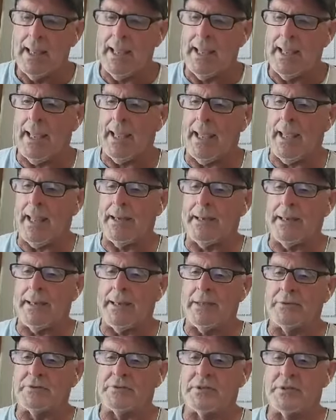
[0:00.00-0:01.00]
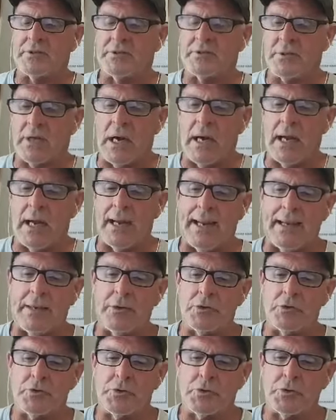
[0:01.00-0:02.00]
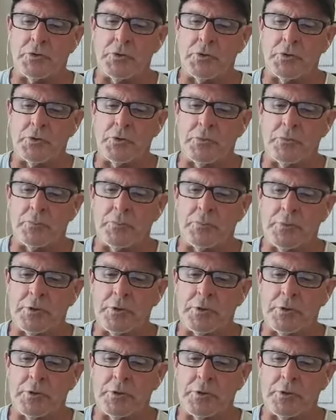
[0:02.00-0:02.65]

and it's designed to